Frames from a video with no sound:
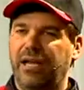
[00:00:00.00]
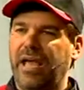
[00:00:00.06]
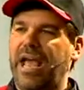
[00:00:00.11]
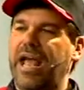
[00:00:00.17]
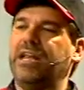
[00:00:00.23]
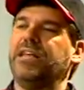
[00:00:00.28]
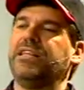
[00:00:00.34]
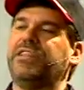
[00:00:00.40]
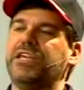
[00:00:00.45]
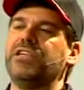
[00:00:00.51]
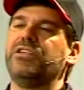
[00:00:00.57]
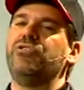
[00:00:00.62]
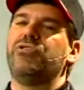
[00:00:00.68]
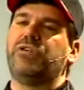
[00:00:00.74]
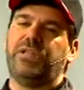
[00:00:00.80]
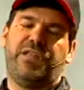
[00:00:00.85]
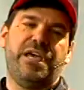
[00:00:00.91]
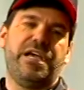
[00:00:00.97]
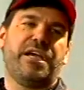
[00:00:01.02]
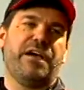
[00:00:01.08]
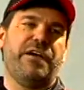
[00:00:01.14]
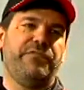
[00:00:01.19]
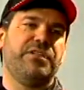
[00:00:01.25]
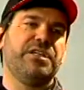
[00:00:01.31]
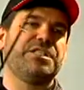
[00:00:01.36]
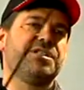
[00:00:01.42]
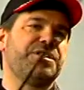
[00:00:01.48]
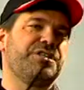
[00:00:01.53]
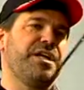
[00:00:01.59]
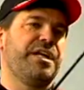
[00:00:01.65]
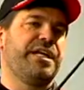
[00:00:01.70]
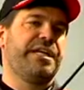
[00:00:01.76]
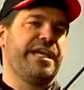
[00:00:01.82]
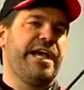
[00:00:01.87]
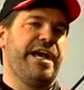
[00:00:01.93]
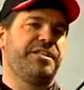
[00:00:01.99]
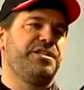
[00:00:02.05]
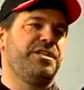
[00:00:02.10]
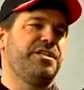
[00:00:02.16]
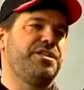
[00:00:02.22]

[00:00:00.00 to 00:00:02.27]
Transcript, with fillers: anything you can think of, this is gonna catch.